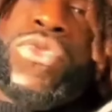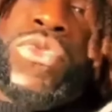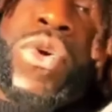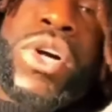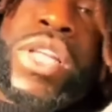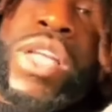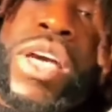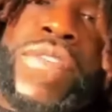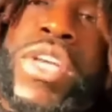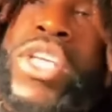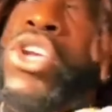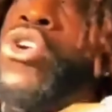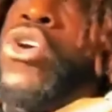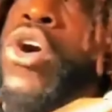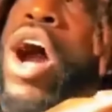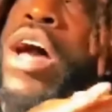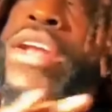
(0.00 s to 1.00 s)
do for a
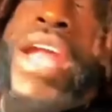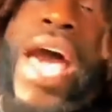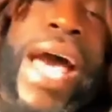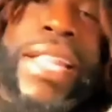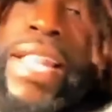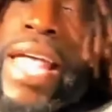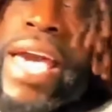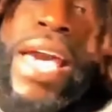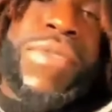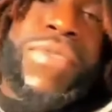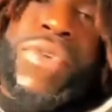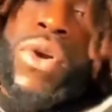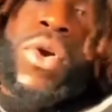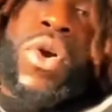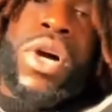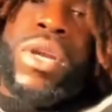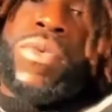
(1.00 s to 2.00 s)
living. You are not lame
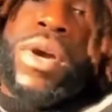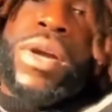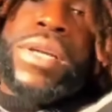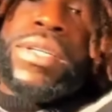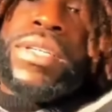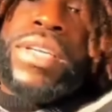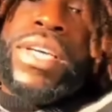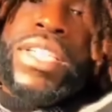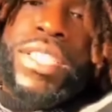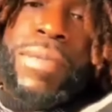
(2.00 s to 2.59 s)
for going to work.